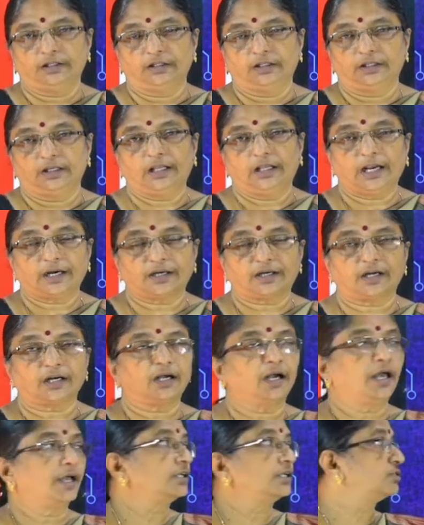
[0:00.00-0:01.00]
Electric
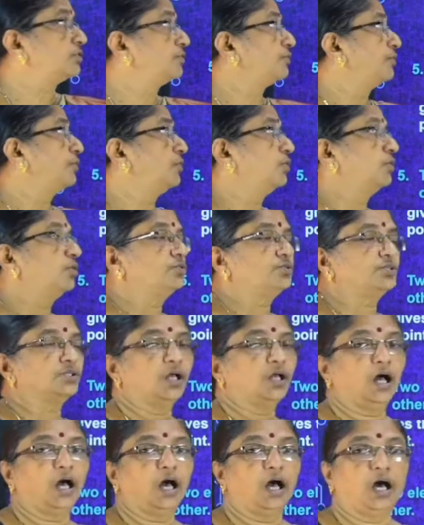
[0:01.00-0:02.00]
lines of force
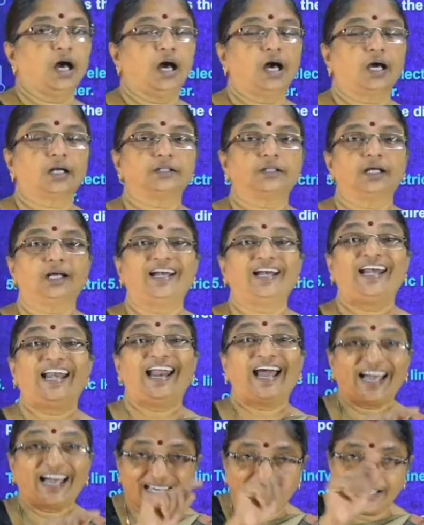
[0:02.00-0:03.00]
are the
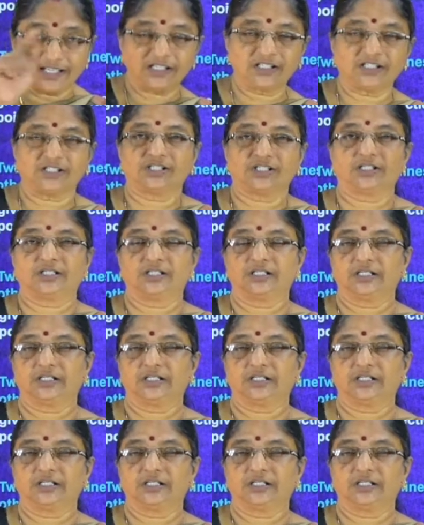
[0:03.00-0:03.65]
lines